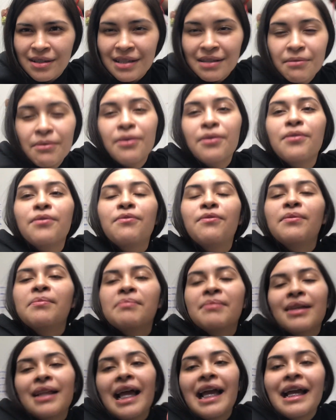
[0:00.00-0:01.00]
Well, from
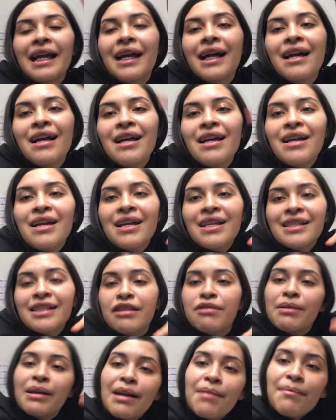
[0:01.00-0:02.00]
the like, since
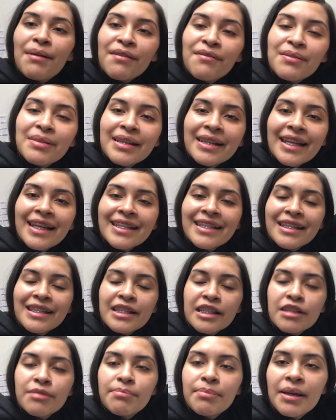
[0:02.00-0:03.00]
we came back from the dances,
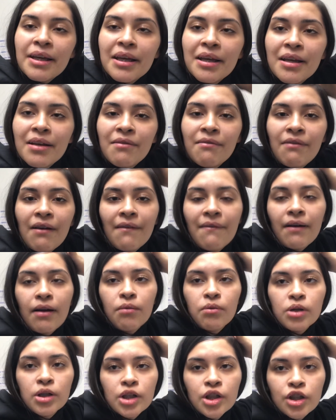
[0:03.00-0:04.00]
it's been five hours.